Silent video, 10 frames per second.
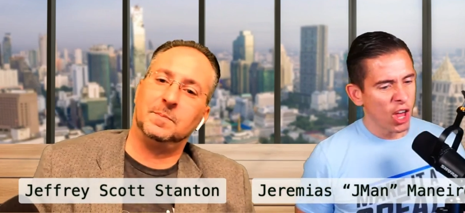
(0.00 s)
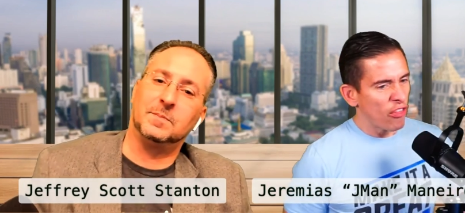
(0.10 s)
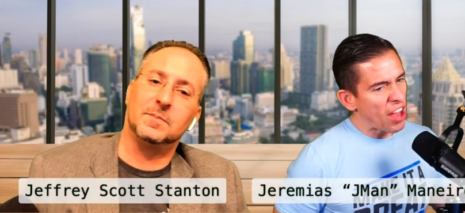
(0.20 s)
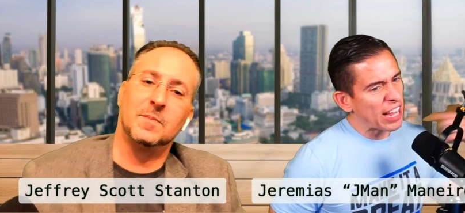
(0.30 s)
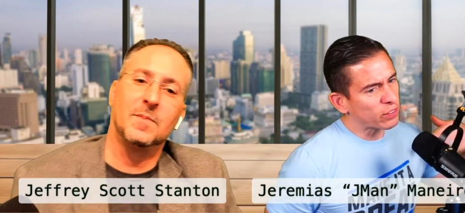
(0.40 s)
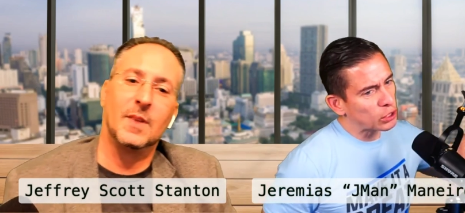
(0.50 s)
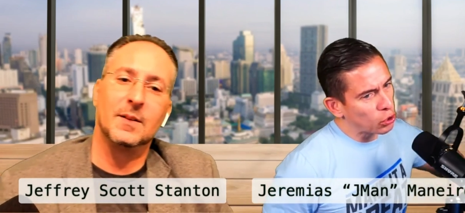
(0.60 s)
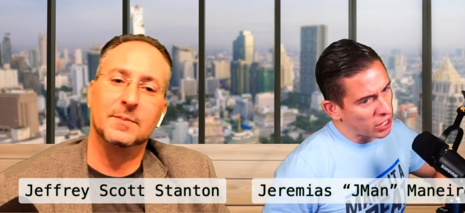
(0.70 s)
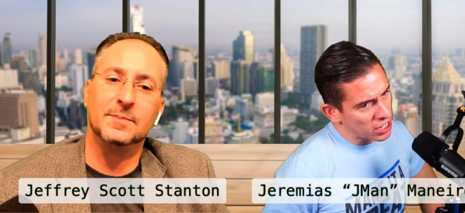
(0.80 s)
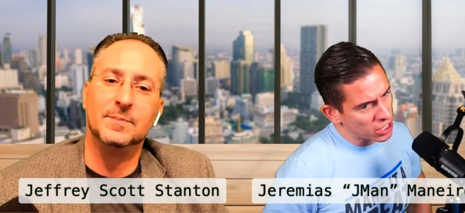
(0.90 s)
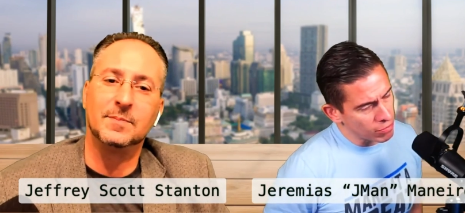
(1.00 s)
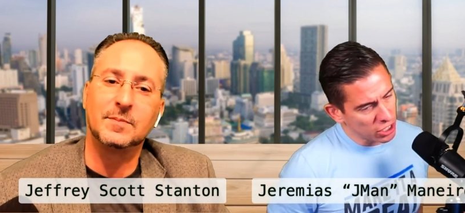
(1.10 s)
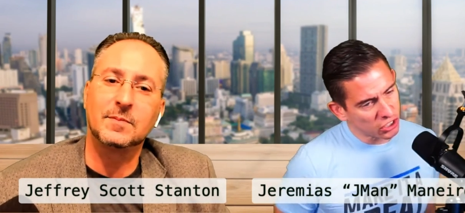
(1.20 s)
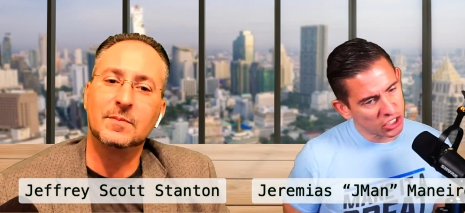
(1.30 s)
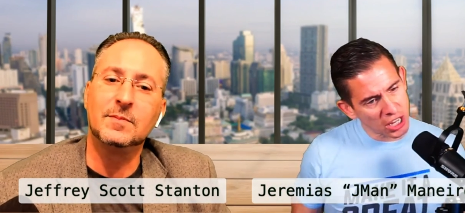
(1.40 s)
Speaker 1: Thanks for tuning in to
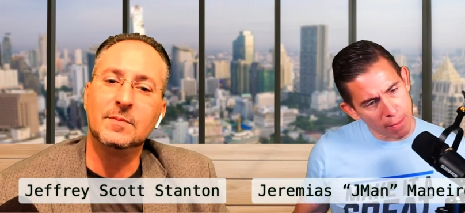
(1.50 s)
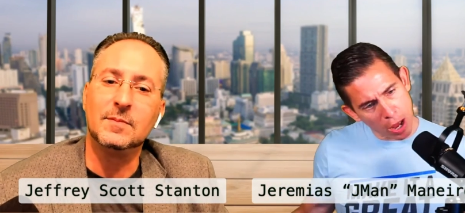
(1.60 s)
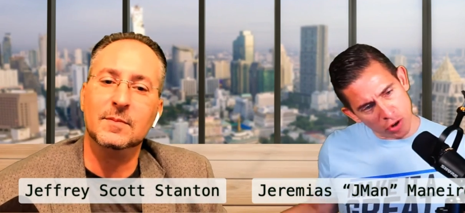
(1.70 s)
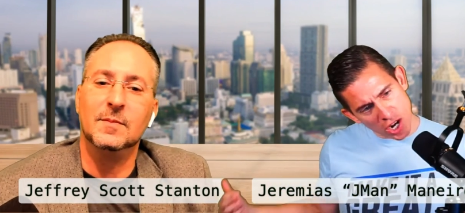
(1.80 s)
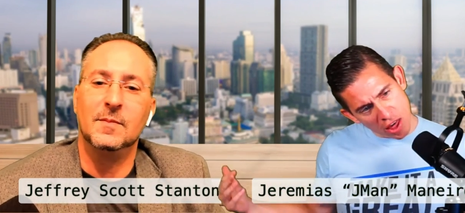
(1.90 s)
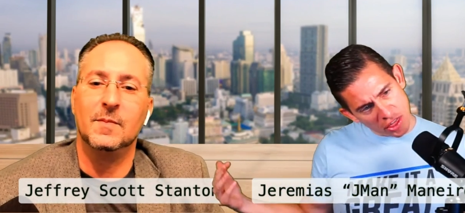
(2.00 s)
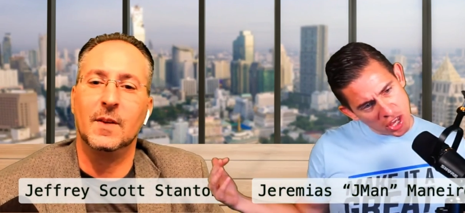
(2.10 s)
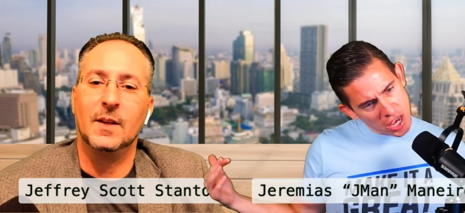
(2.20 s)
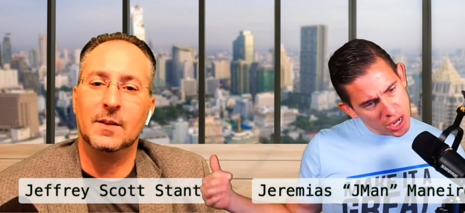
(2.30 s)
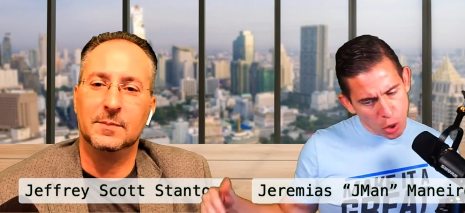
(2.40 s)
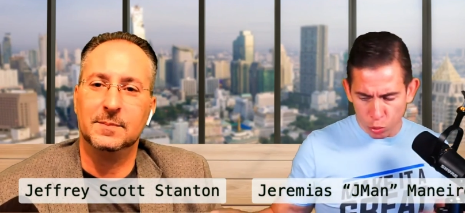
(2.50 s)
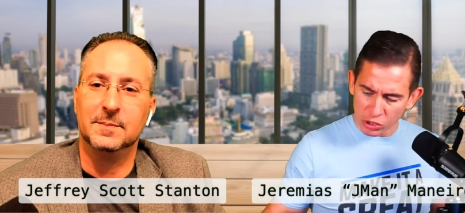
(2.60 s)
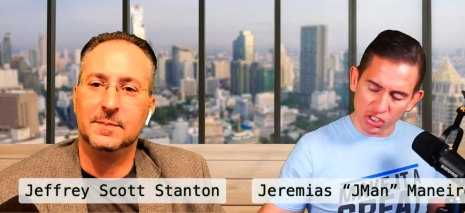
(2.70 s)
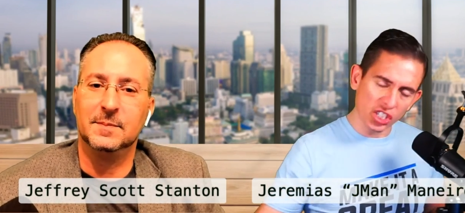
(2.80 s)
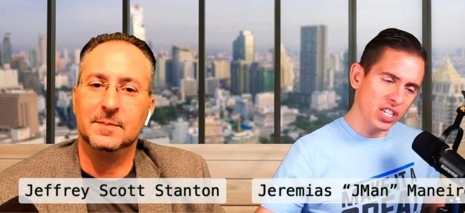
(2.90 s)
Much to Say About Nothing.
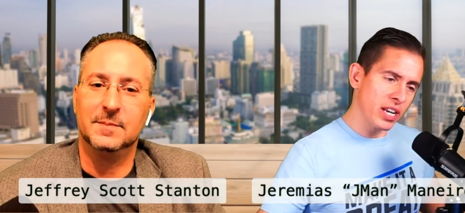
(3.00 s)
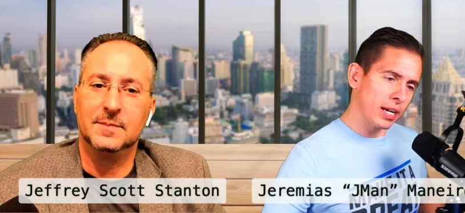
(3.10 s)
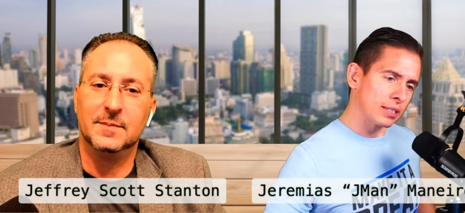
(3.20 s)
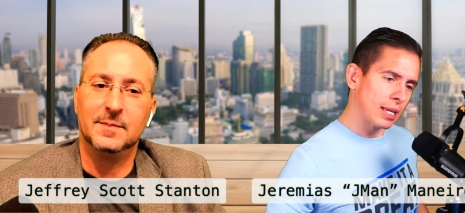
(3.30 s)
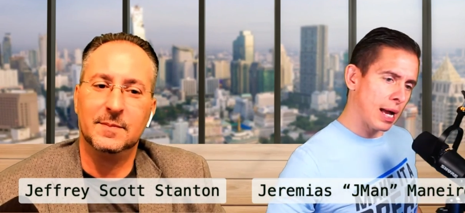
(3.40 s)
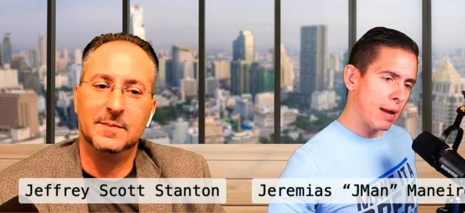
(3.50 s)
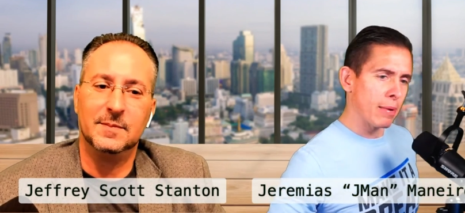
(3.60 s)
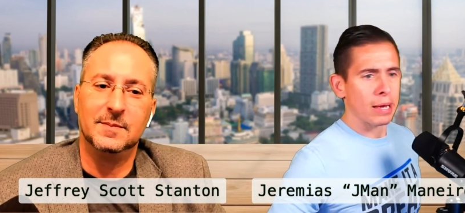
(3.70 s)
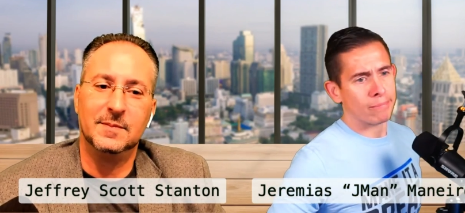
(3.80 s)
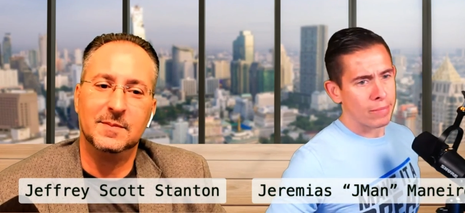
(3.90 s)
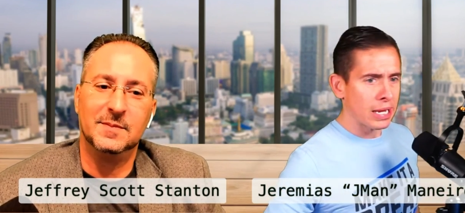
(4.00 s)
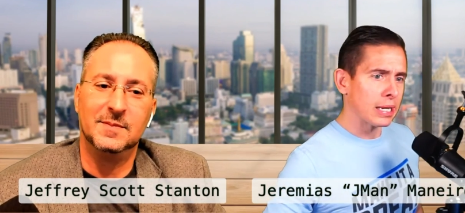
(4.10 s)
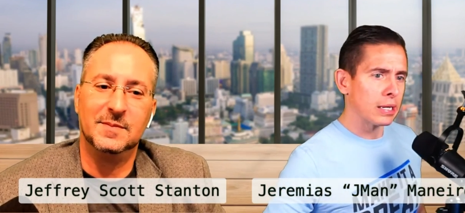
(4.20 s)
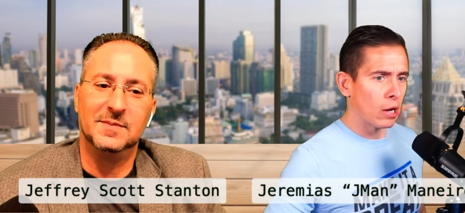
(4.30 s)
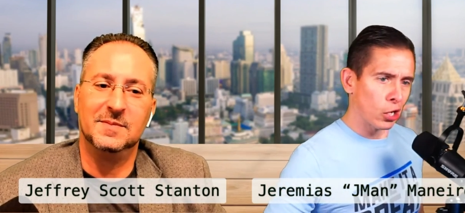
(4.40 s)
We'll see you next time and make
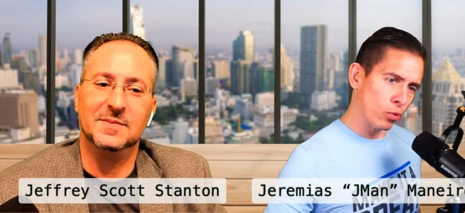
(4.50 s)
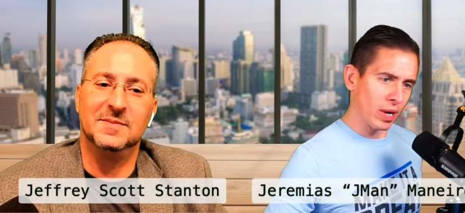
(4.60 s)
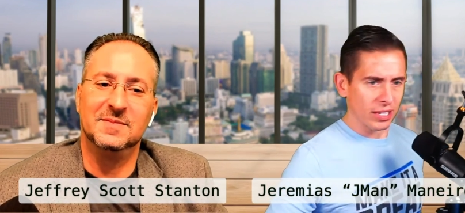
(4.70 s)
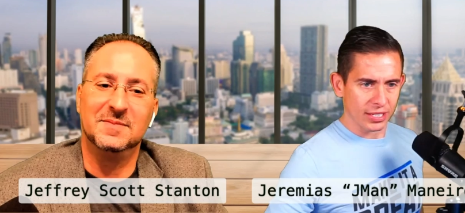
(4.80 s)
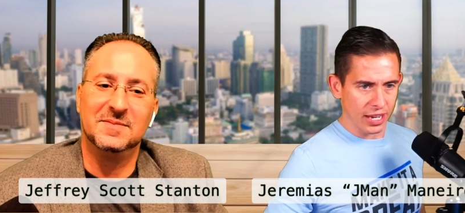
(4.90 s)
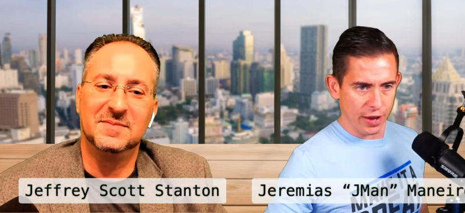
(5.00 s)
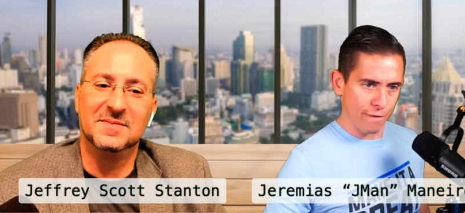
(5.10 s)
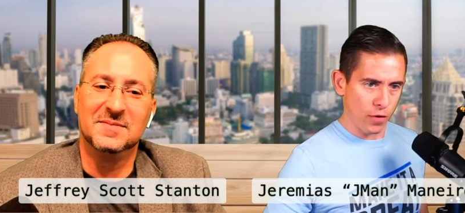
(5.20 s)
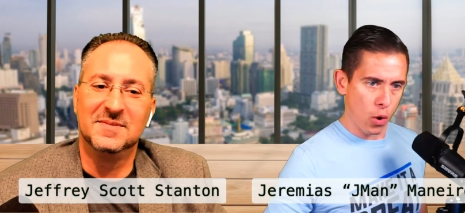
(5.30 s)
it a great day.